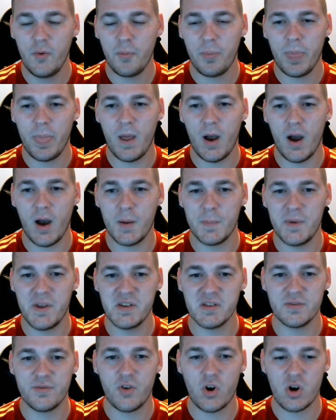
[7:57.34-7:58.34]

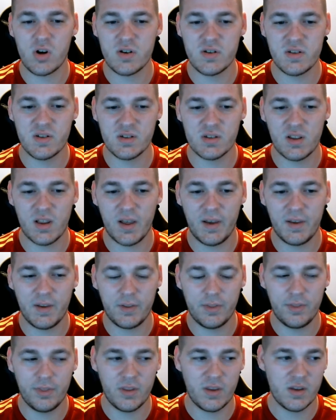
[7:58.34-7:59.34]
As far as like
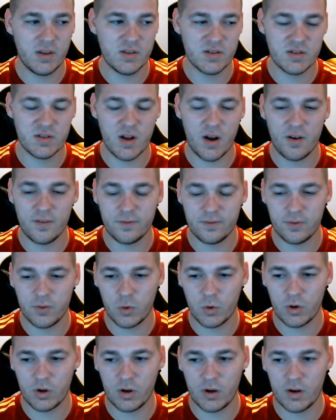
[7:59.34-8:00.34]
the stuff
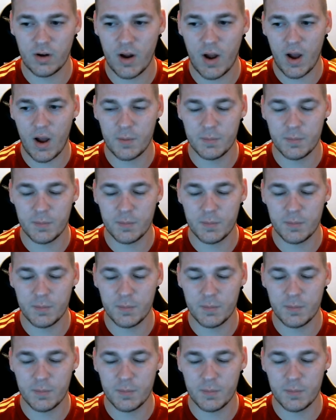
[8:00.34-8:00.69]
for